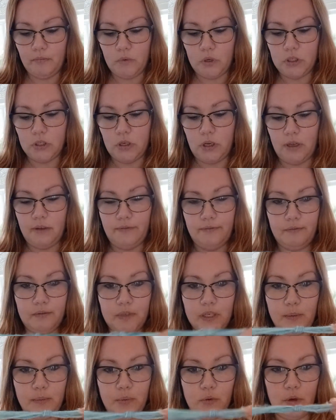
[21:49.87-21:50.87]
which I have
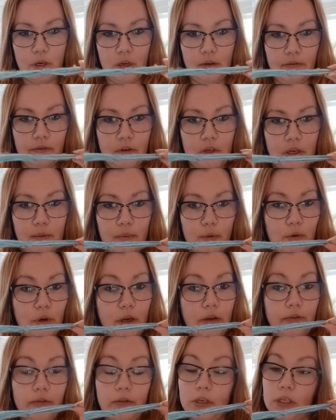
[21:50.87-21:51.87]
doubled over
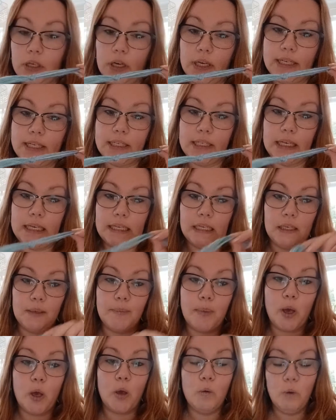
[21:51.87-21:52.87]
and tied in a little
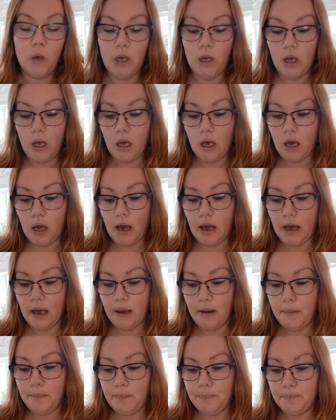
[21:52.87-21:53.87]
bow.
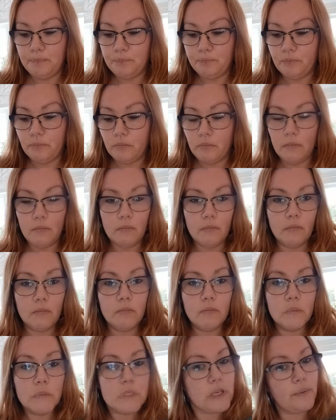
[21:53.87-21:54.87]
Who
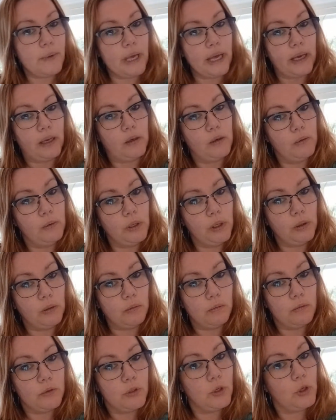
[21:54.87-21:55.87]

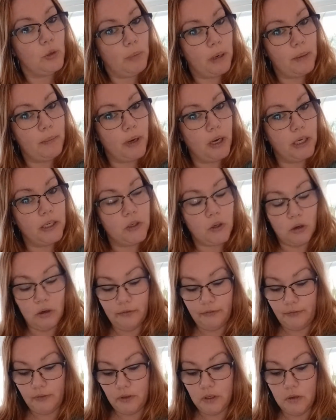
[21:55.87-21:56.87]
knew? Tubular bind
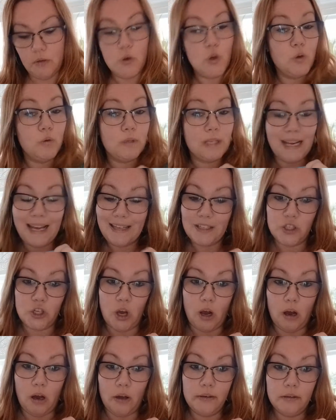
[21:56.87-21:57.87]
off, you use less
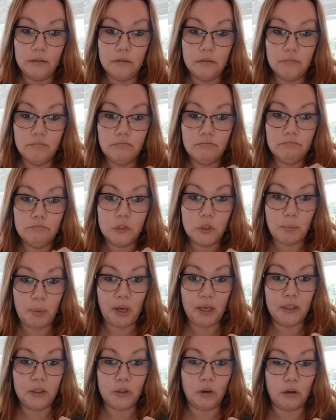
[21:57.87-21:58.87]
yarn to
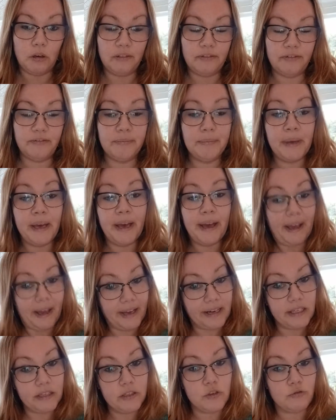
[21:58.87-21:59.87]
bind off
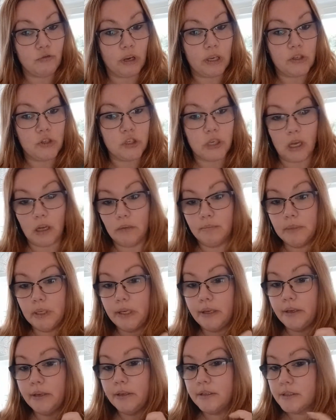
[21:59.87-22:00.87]
and it's stretchier.
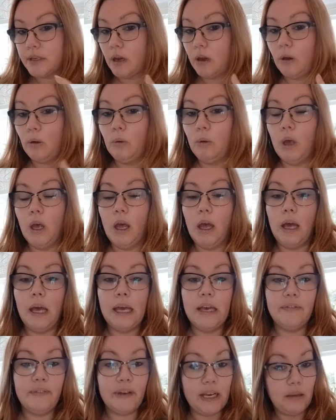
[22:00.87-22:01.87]
So
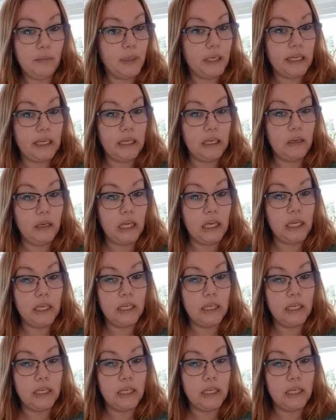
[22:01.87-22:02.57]
if anybody